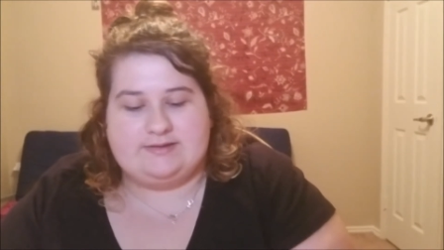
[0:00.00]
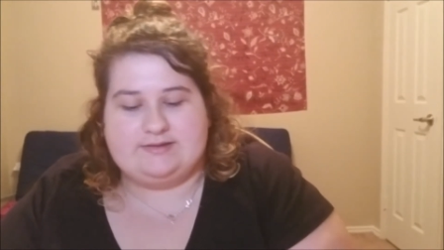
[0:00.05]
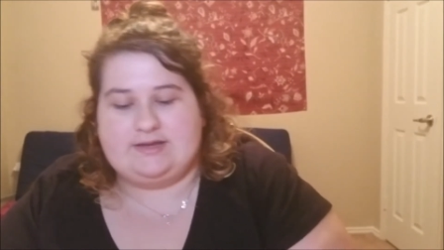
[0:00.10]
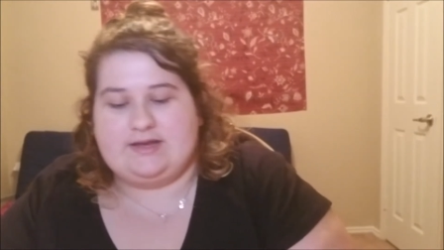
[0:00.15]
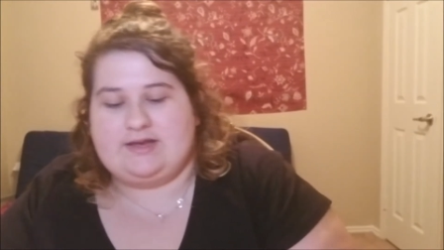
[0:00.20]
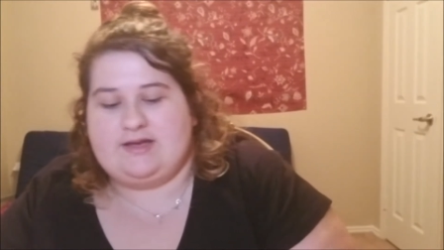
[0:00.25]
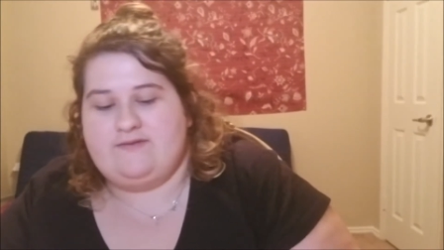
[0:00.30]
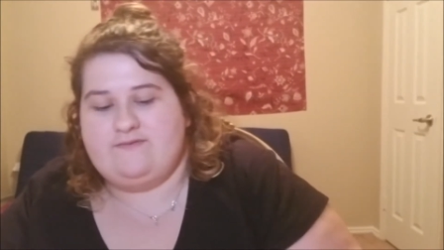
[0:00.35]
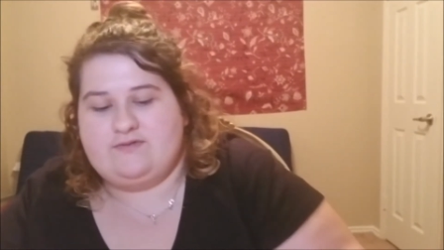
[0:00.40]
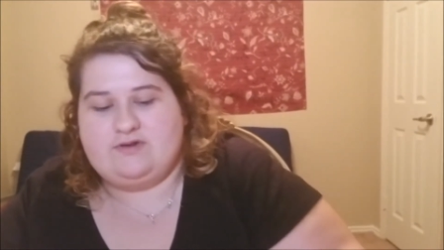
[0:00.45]

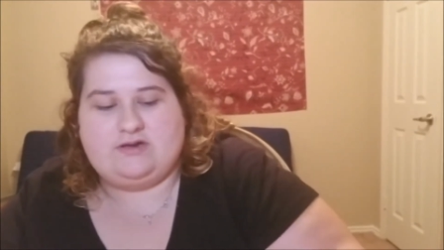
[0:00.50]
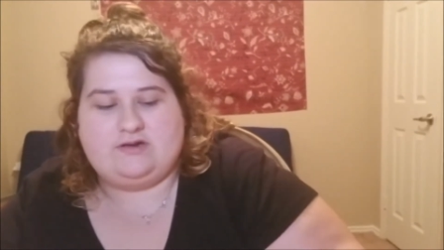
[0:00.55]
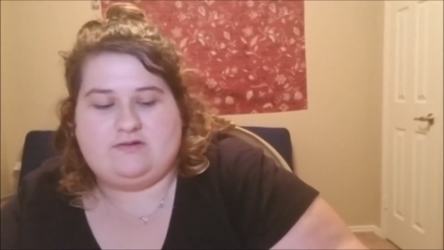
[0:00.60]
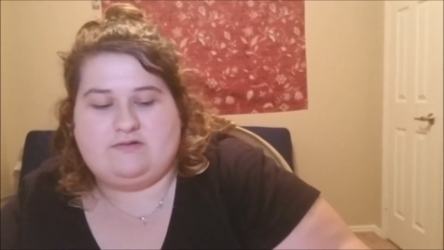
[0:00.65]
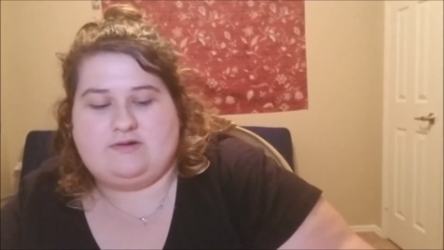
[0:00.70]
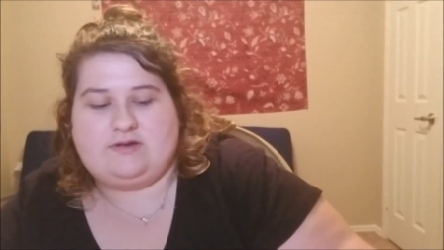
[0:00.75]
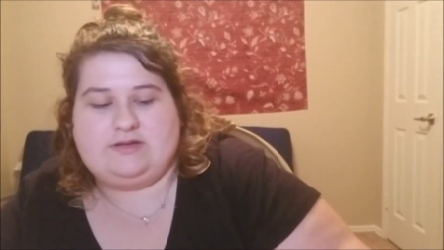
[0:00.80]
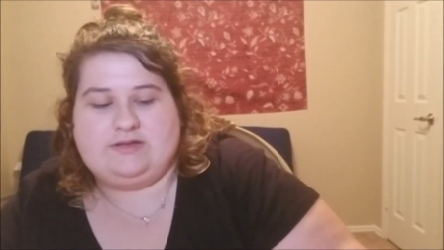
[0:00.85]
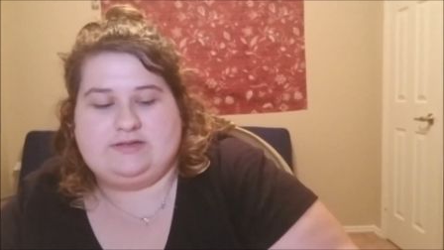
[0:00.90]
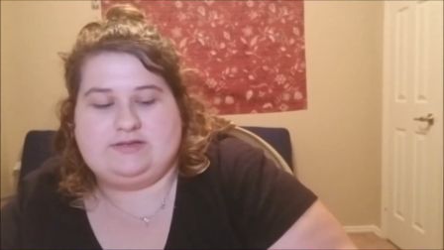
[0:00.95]
second view
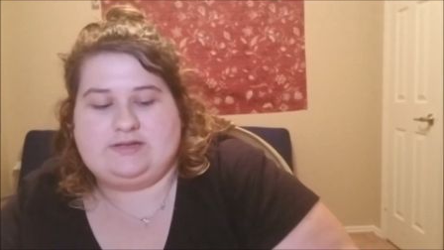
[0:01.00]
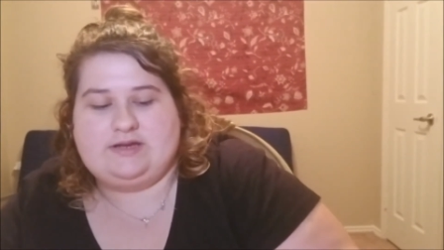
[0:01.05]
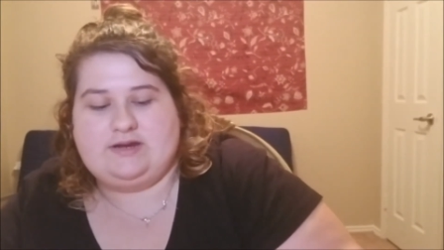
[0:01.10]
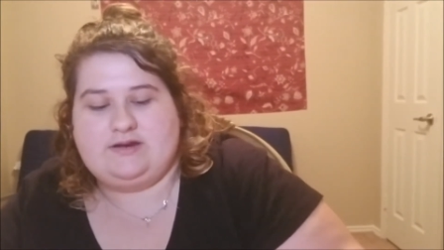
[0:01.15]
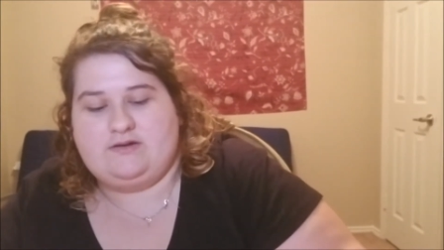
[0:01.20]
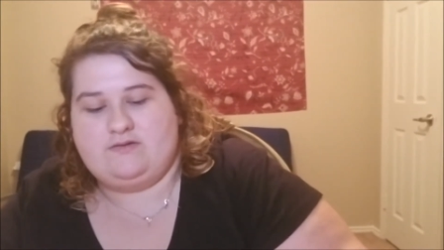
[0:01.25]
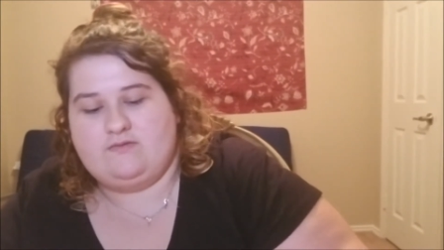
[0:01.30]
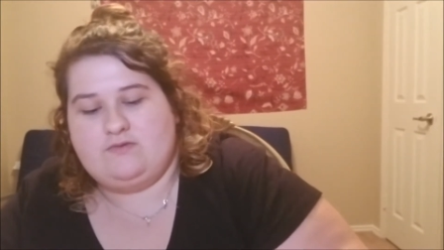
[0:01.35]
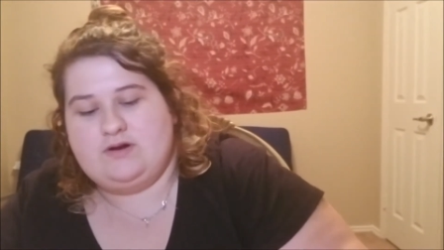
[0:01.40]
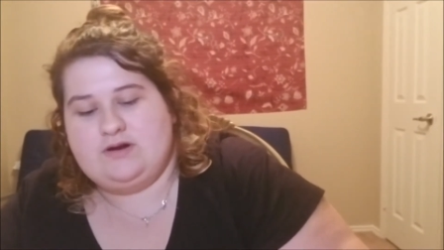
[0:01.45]
because I
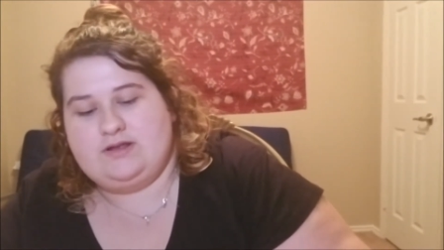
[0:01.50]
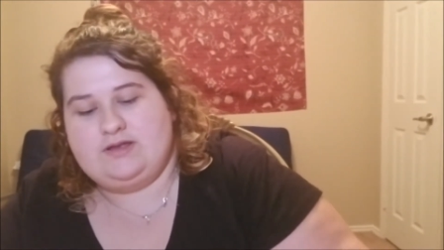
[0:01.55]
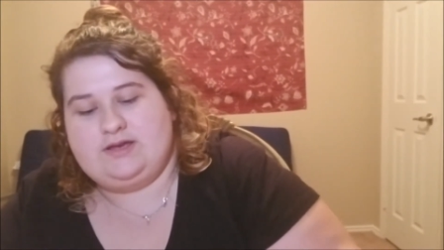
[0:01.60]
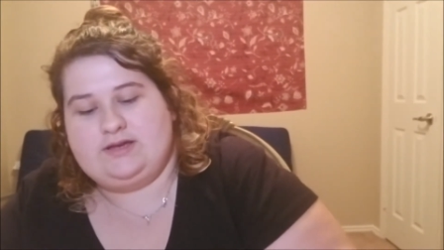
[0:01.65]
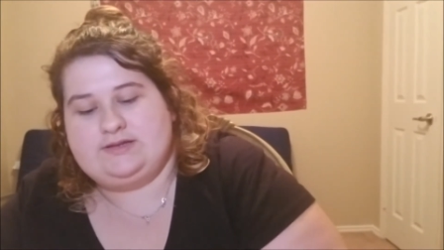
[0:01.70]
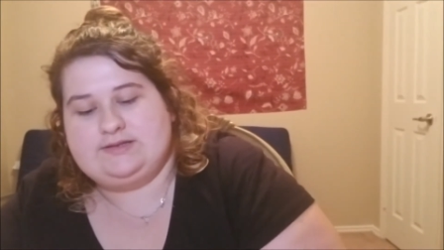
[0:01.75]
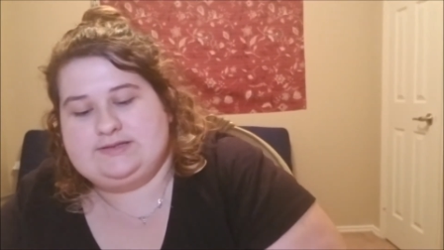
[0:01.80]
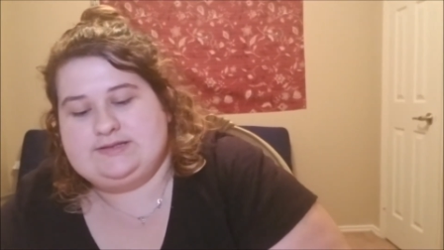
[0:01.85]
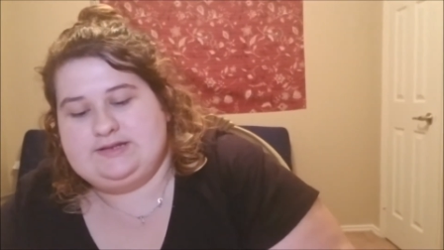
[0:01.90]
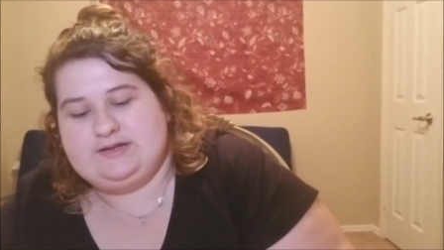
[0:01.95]
didn't want to
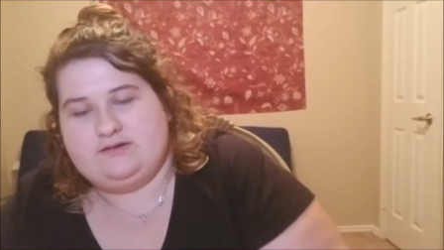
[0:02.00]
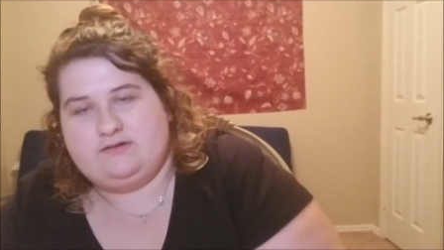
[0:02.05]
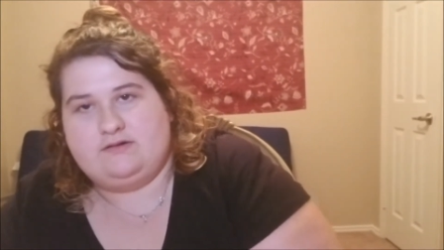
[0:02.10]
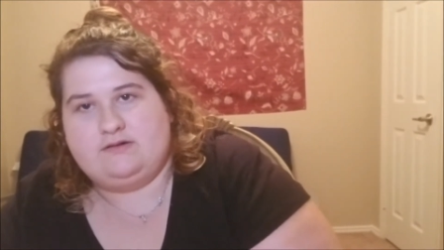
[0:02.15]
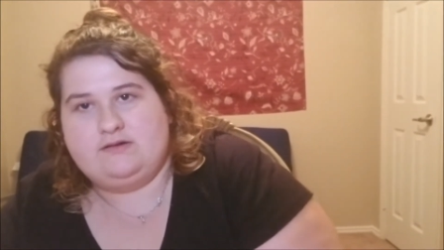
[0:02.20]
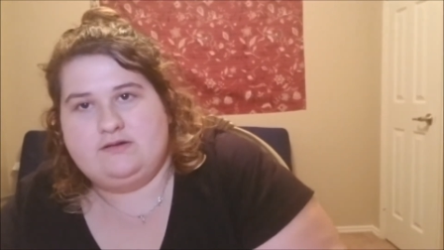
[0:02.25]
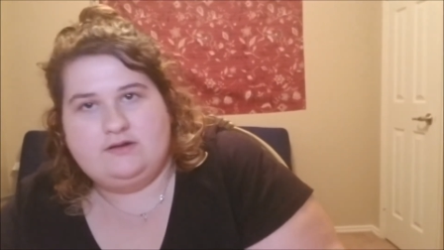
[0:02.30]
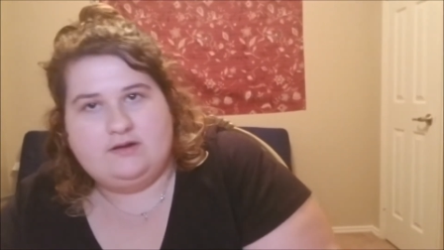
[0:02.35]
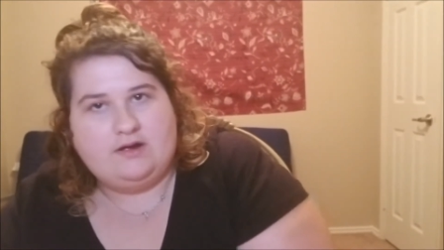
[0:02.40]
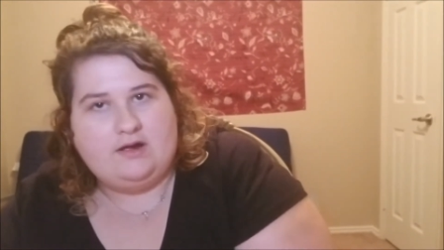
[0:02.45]
like steal
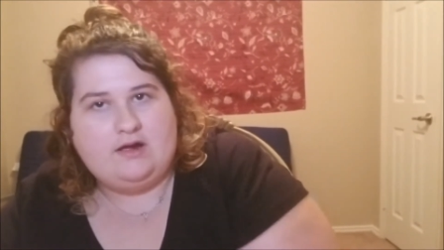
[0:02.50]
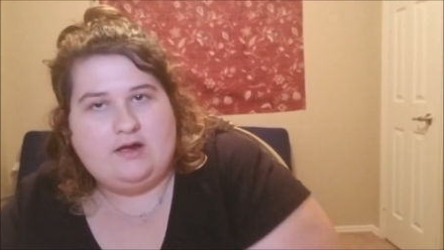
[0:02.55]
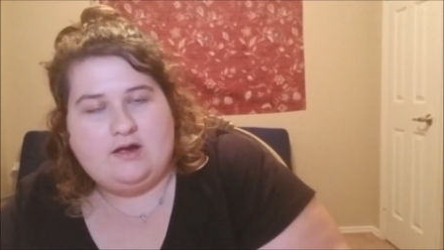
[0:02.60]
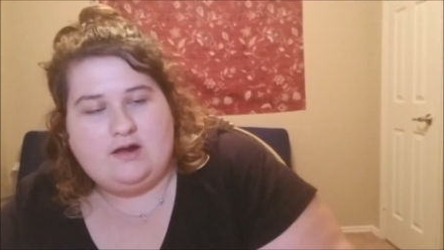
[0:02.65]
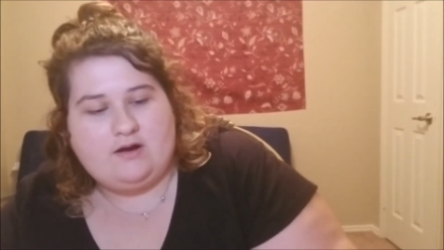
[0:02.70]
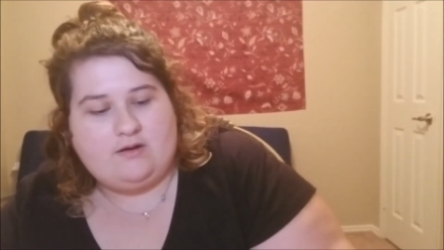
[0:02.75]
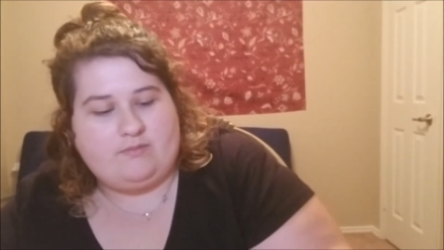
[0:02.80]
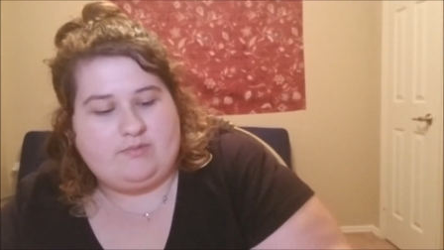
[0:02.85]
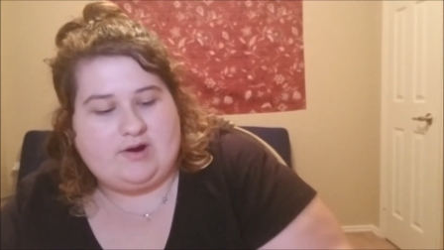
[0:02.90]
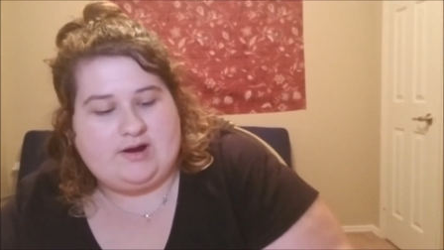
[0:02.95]

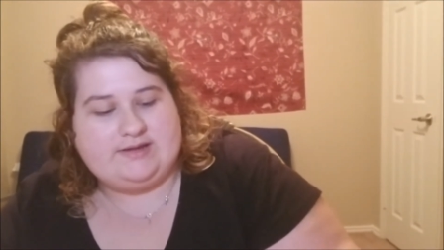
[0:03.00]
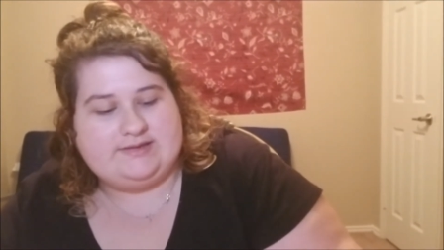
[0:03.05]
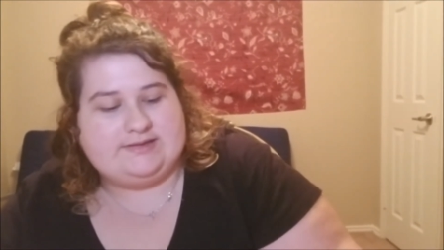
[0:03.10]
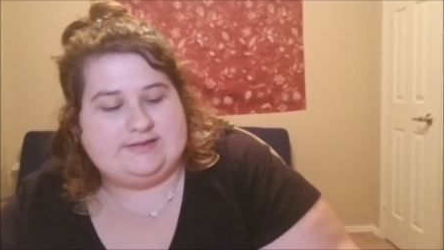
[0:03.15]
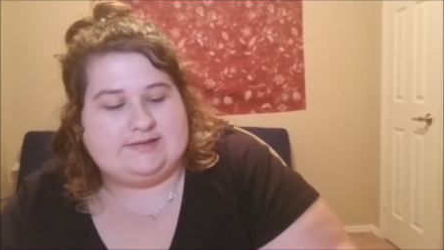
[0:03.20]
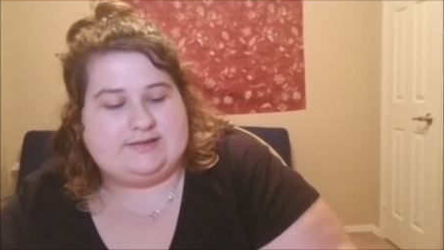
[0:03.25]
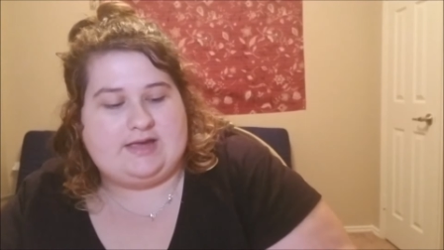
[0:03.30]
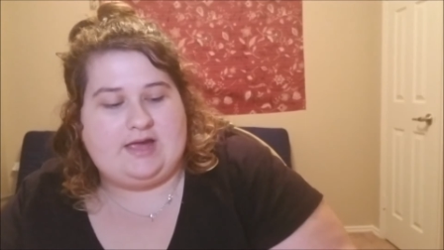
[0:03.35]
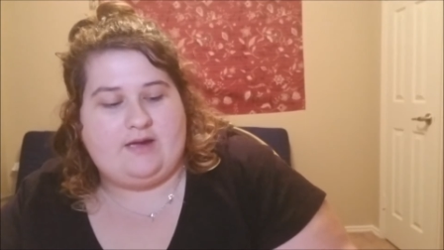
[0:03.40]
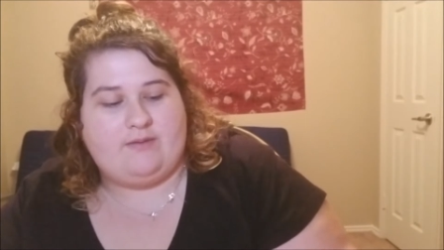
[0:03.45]

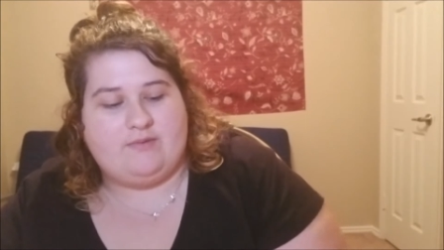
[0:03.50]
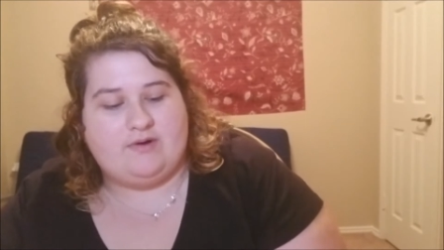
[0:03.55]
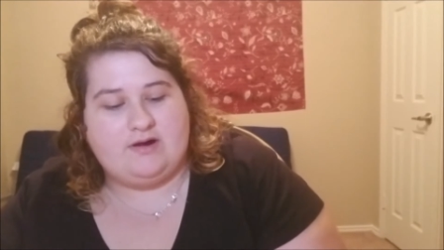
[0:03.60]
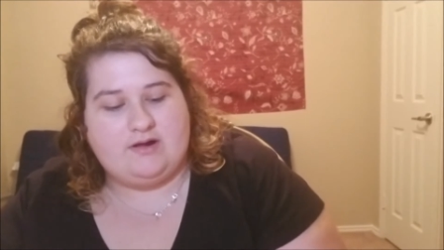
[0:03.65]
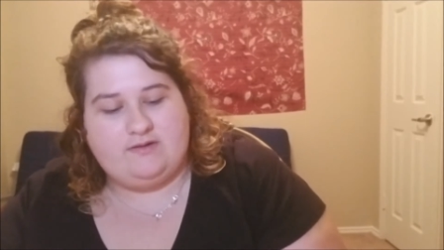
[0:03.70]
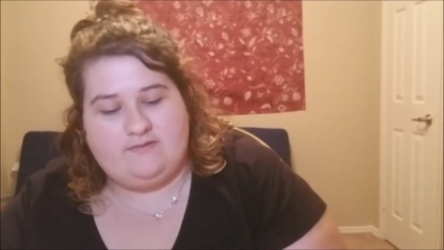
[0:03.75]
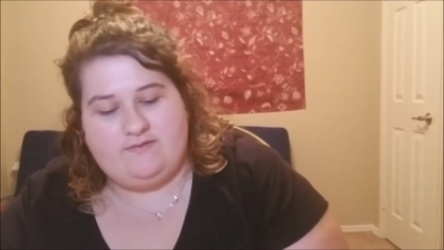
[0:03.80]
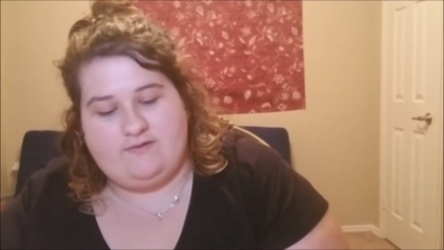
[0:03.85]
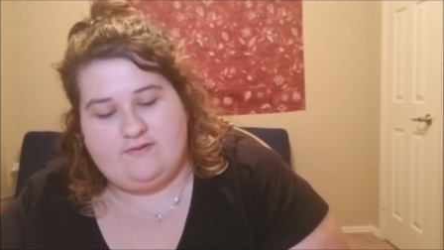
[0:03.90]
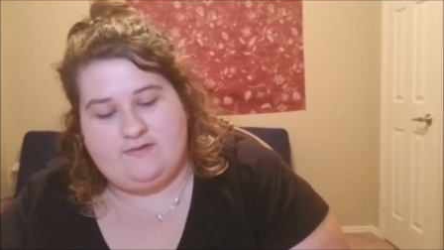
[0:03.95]
Bryce's camera